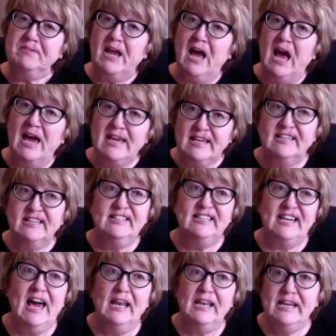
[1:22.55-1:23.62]
I can
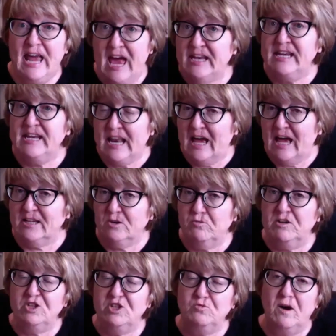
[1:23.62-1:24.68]
tell in any
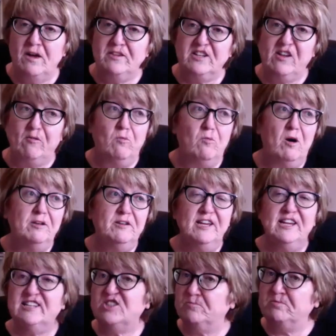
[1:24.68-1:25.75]
language whether someone
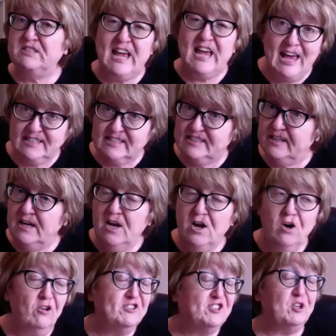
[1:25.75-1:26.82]
is upset
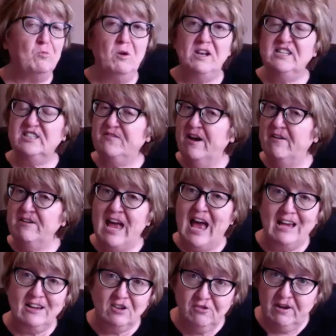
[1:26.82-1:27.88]
or someone is very
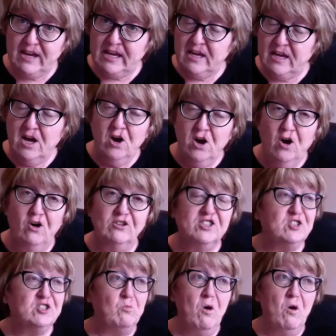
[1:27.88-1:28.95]
angry or
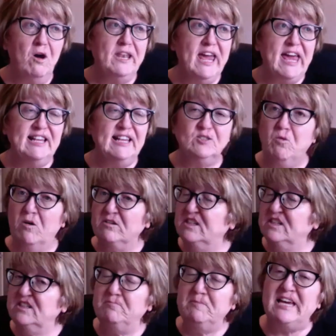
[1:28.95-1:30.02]
someone is
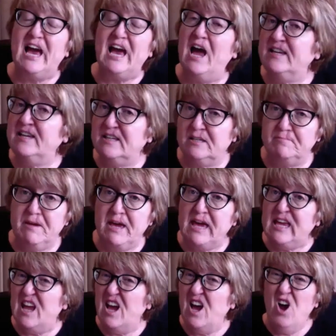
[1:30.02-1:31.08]
wanting to be kind to
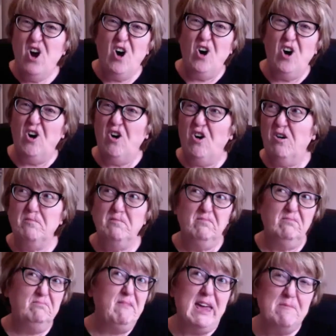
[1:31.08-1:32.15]
me or
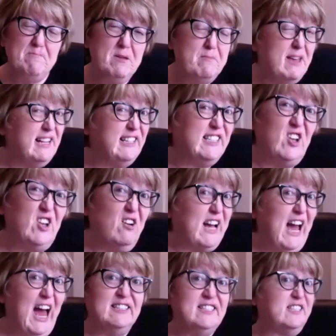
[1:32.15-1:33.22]
maybe being
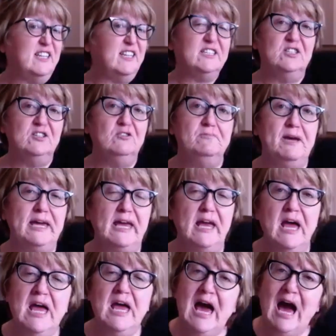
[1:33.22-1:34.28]
sarcastic to me.
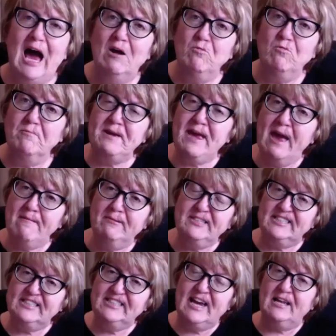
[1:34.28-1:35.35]
I will be able
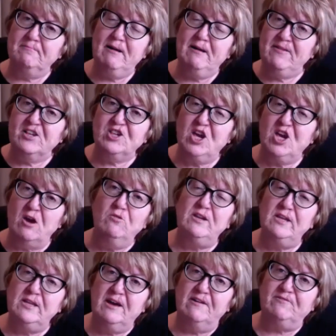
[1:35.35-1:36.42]
to tell by the tone
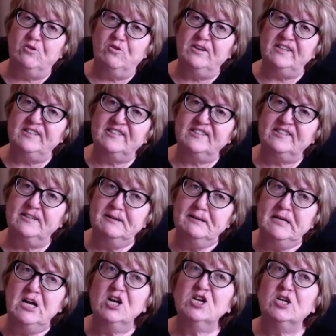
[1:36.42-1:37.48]
in their voice,
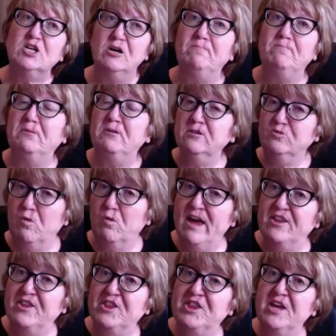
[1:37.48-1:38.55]
coupled
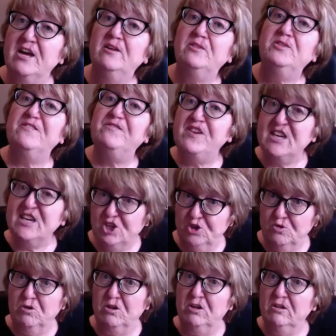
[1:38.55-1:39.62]
with the
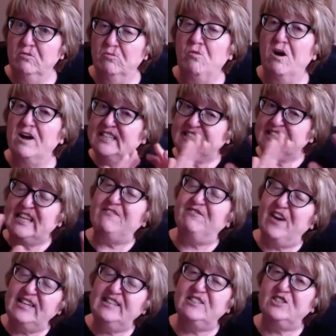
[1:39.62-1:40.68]
visual, what is their
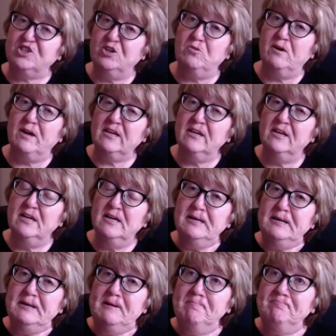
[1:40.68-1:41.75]
face doing.
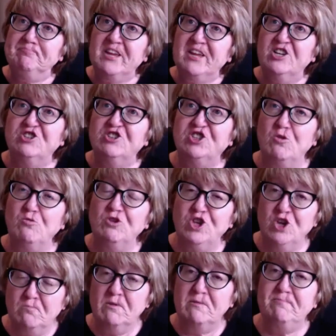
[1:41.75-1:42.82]
So
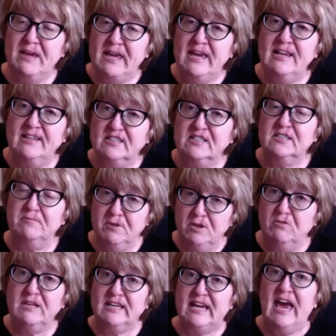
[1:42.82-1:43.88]
human beings
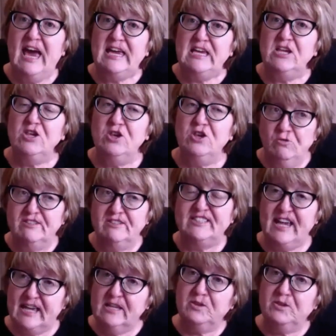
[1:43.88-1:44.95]
communicate
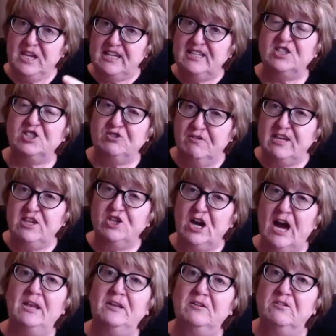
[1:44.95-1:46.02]
using these three
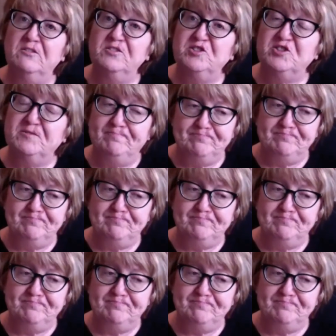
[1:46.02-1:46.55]
channels.